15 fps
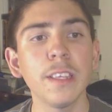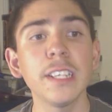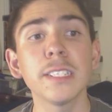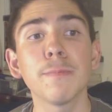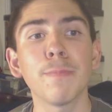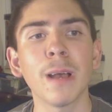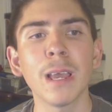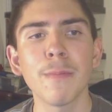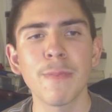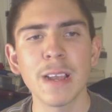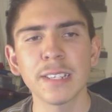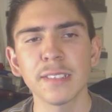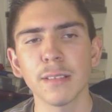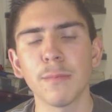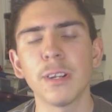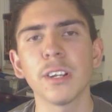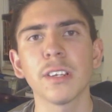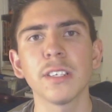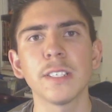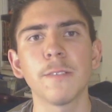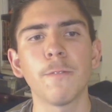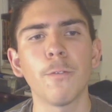These bypassed
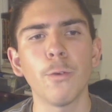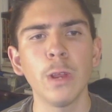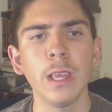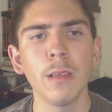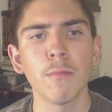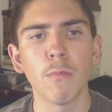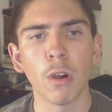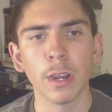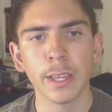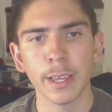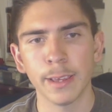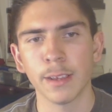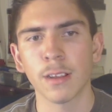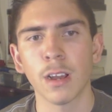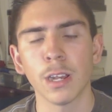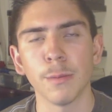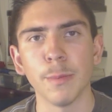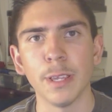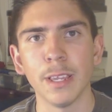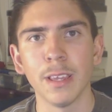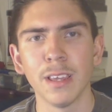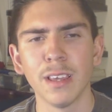America's free market
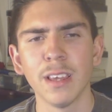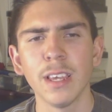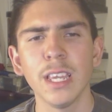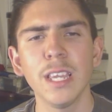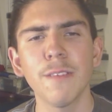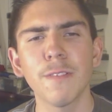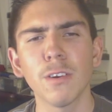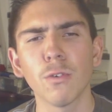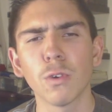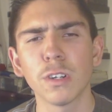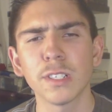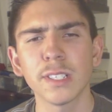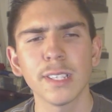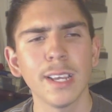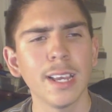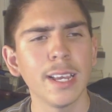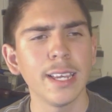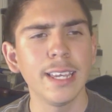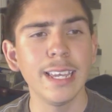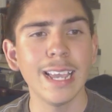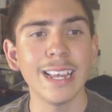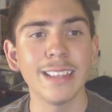economy. Even worse,
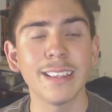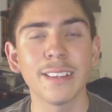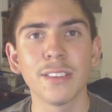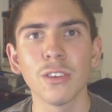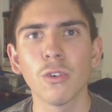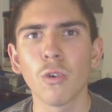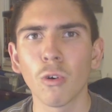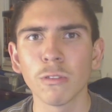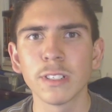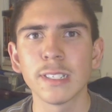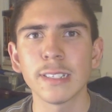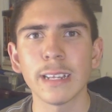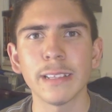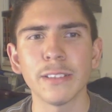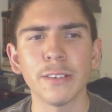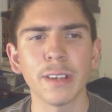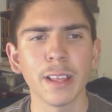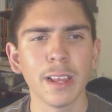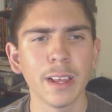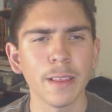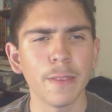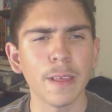he ended the gold standard
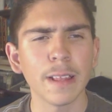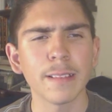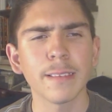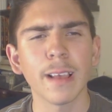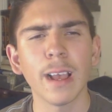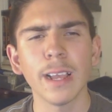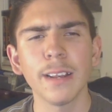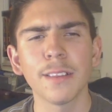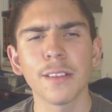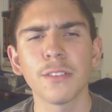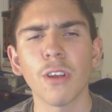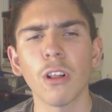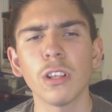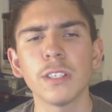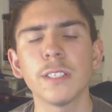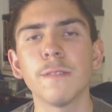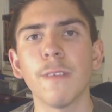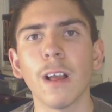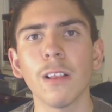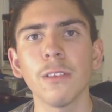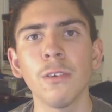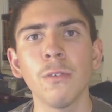that tied the dollar's
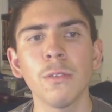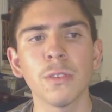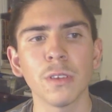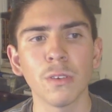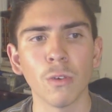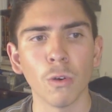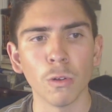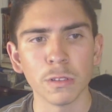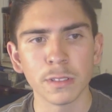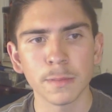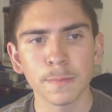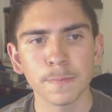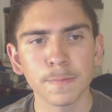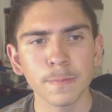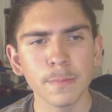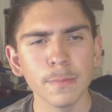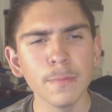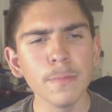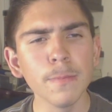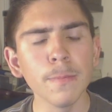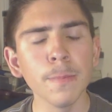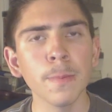value to gold.
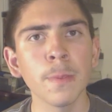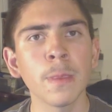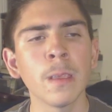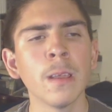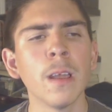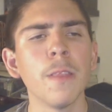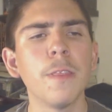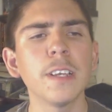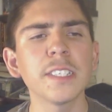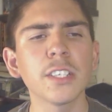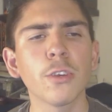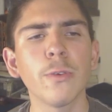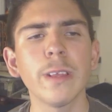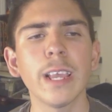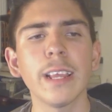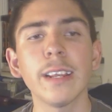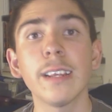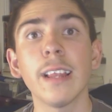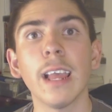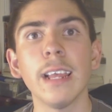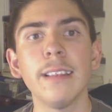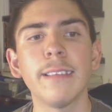This
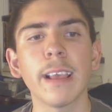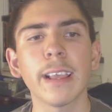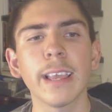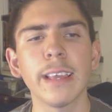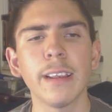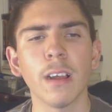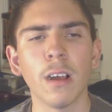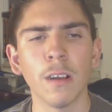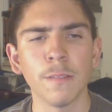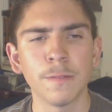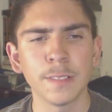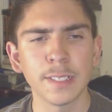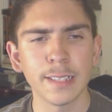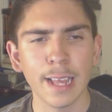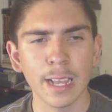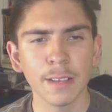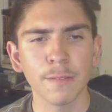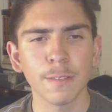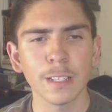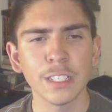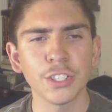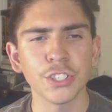created a decade of
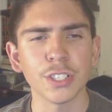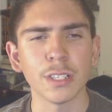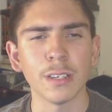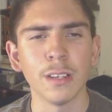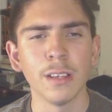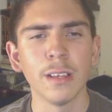stagflation.